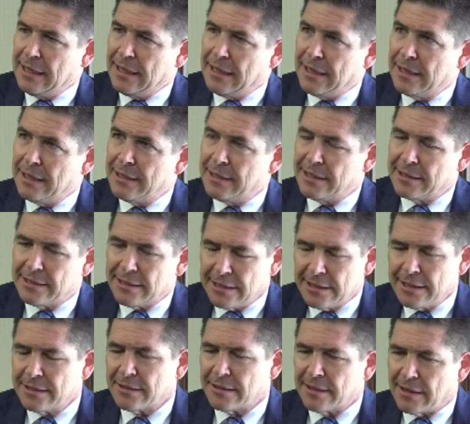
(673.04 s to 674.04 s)
and at
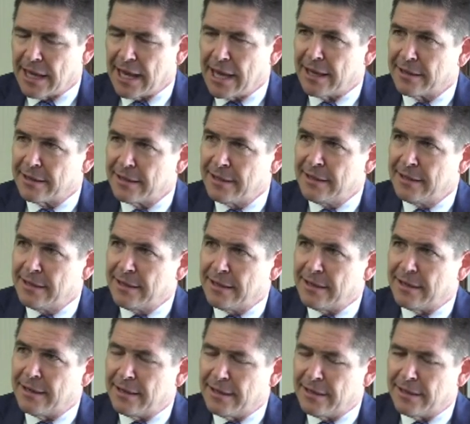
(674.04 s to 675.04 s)
the end of that,
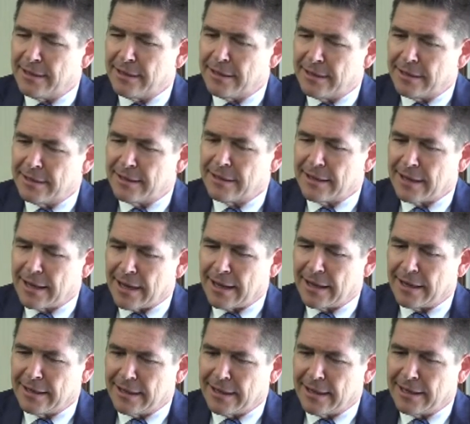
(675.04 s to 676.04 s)
uh,
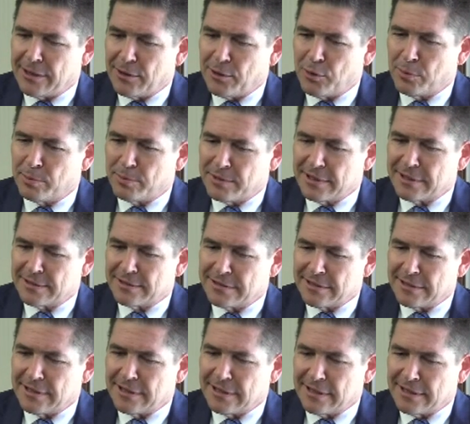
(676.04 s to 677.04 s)
I, I, hope that
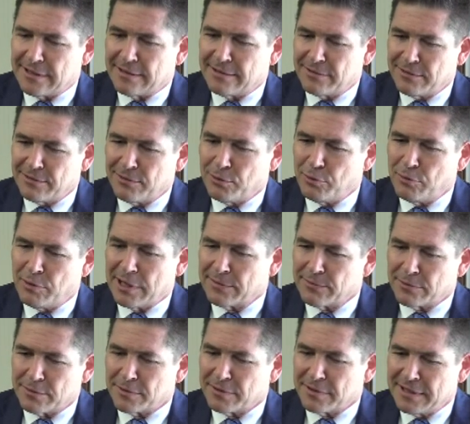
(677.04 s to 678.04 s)
uh,
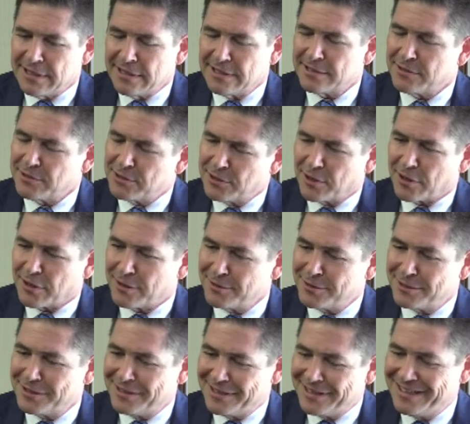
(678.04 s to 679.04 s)
whoever is in
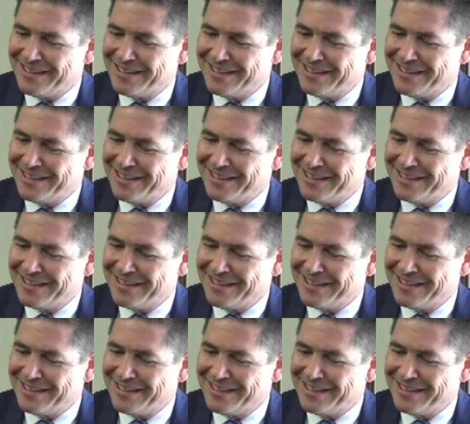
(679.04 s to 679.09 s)
charge,